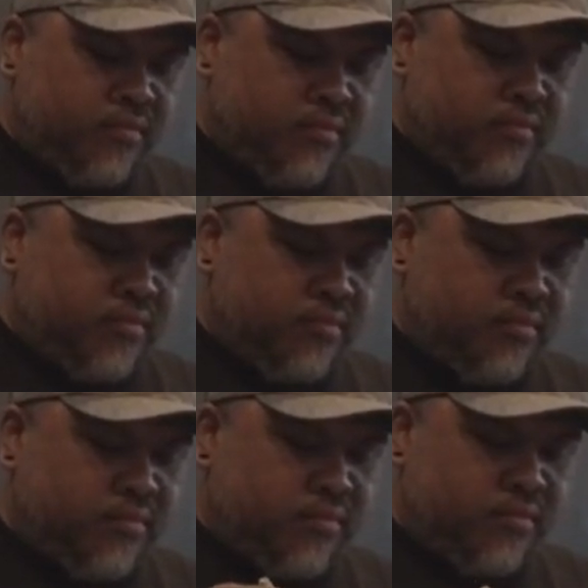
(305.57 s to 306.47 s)

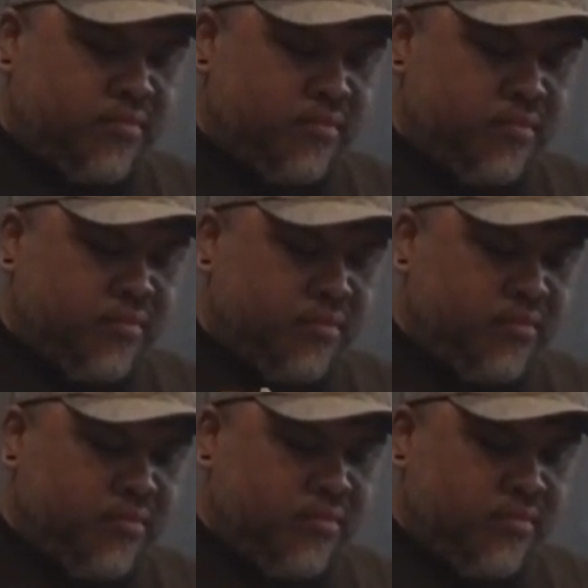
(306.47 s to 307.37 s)

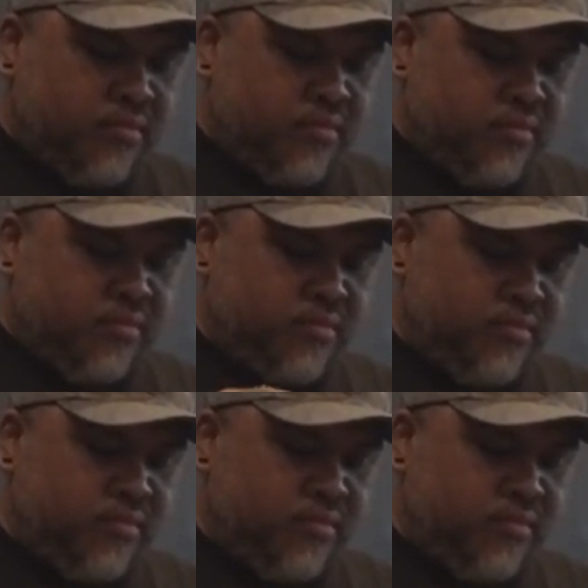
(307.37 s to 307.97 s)
(not speaking)